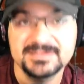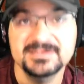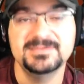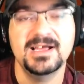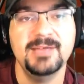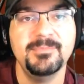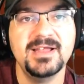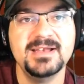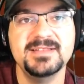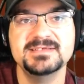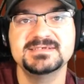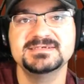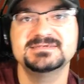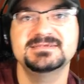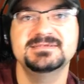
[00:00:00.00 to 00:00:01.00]
The combat in
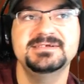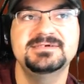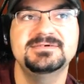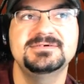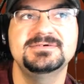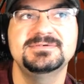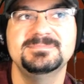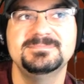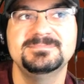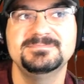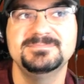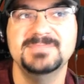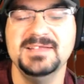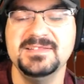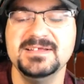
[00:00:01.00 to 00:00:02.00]
this is a little,
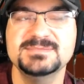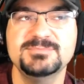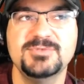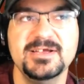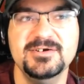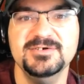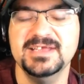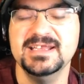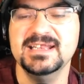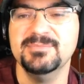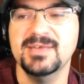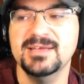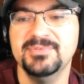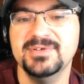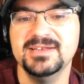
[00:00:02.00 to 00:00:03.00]
I think it's more entertaining
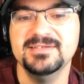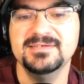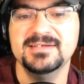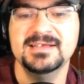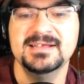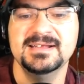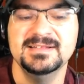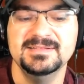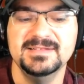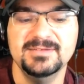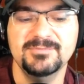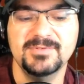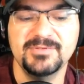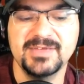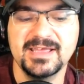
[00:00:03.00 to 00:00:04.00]
in my opinion
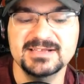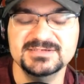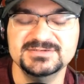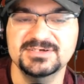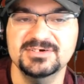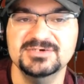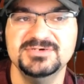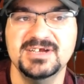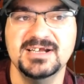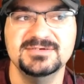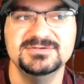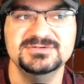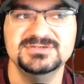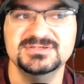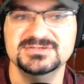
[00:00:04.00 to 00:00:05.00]
than what we had in Star
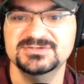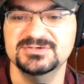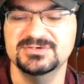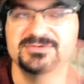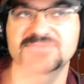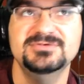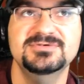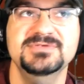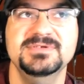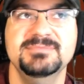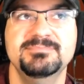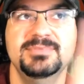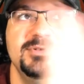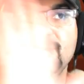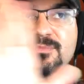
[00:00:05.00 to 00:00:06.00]
Trek, just a circle
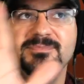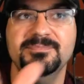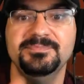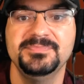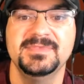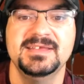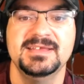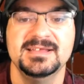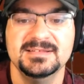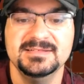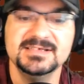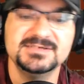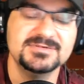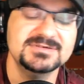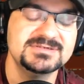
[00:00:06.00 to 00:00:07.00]
and boom.
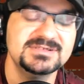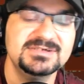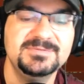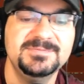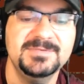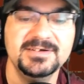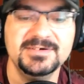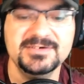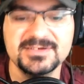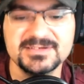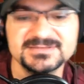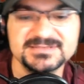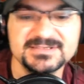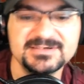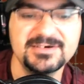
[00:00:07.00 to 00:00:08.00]
This one's a little funner. You
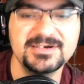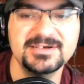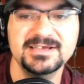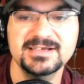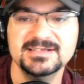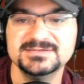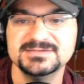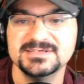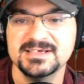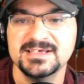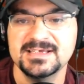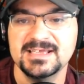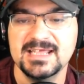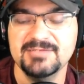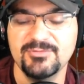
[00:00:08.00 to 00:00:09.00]
can see all your hits.
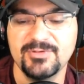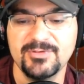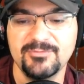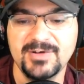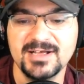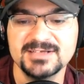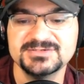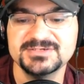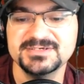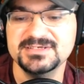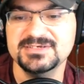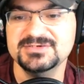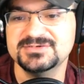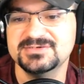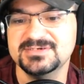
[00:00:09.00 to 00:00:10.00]
If you want to watch
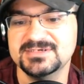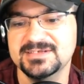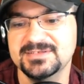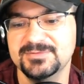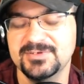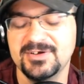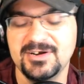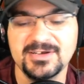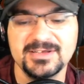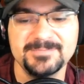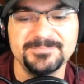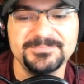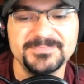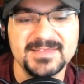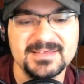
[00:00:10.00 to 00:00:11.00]
it, you just click on the
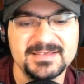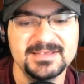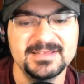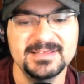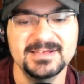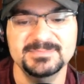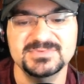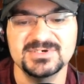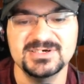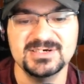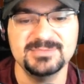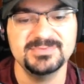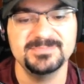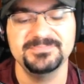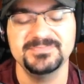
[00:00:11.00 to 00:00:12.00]
target, hit
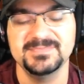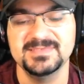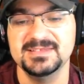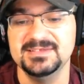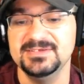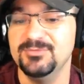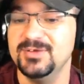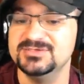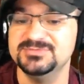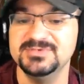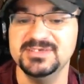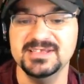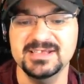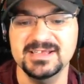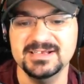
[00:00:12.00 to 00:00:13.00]
observe, you watch
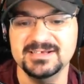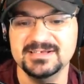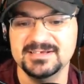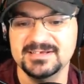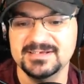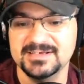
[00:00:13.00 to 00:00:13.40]
me get hit.